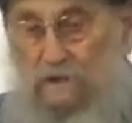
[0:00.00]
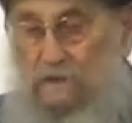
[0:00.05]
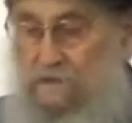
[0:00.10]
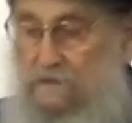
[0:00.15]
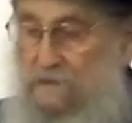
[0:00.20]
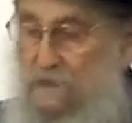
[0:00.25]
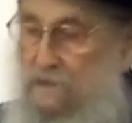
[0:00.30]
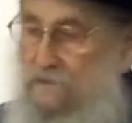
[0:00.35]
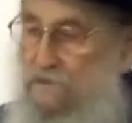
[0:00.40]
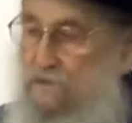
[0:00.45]
He
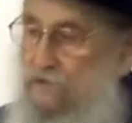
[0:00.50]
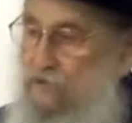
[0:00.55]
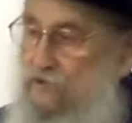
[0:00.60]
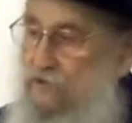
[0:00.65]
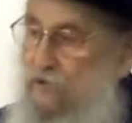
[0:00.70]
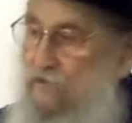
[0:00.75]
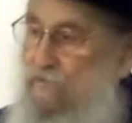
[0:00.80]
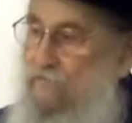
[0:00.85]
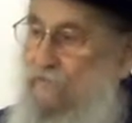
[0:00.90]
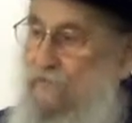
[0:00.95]
says the
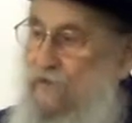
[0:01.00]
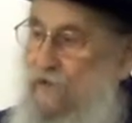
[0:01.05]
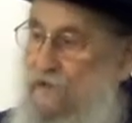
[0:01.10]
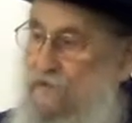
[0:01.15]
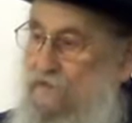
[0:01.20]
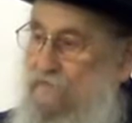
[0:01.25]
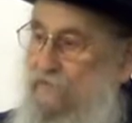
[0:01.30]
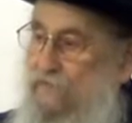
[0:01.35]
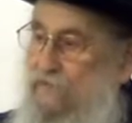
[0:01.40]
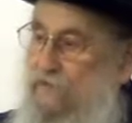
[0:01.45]
shofar
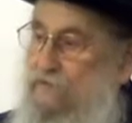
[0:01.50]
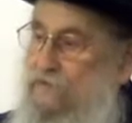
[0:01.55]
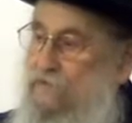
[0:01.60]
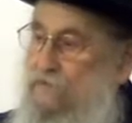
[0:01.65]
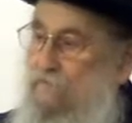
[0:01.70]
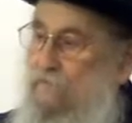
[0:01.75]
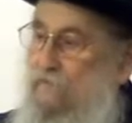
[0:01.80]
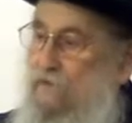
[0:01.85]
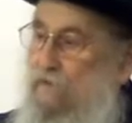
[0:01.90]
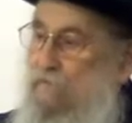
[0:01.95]
has first
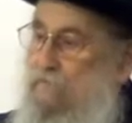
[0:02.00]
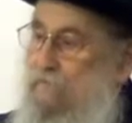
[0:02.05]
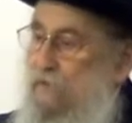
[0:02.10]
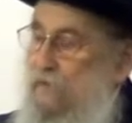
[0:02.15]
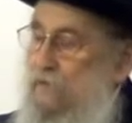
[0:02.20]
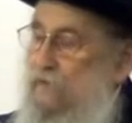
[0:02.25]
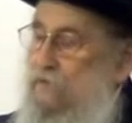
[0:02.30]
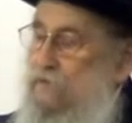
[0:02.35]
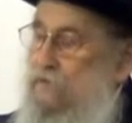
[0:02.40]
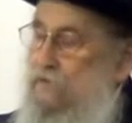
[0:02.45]
of all
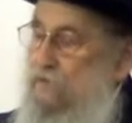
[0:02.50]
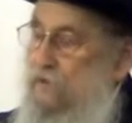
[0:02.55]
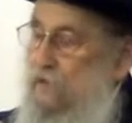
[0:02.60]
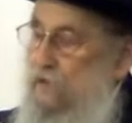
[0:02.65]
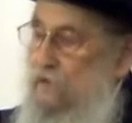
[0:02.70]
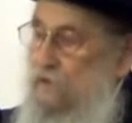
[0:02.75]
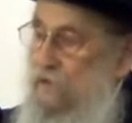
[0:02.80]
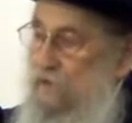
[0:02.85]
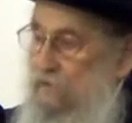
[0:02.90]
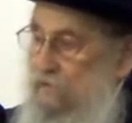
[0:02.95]
point
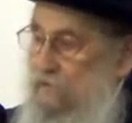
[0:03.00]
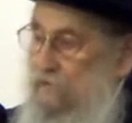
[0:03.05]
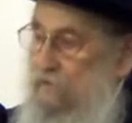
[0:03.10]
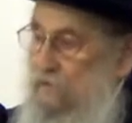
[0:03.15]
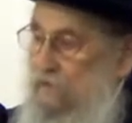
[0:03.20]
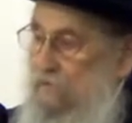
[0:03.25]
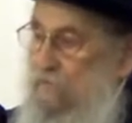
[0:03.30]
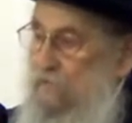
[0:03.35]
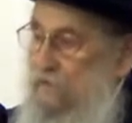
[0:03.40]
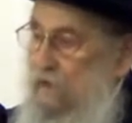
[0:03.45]
to
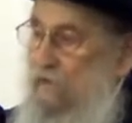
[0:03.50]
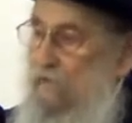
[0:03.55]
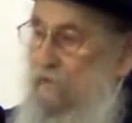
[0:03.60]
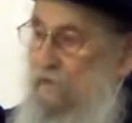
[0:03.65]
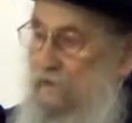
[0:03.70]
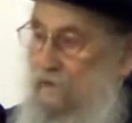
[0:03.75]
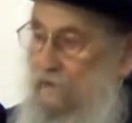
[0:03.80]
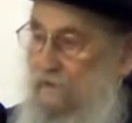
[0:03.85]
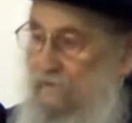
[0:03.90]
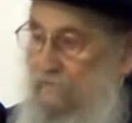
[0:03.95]
the
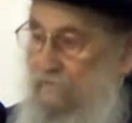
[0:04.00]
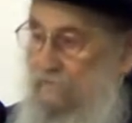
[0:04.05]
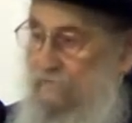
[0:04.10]
blower.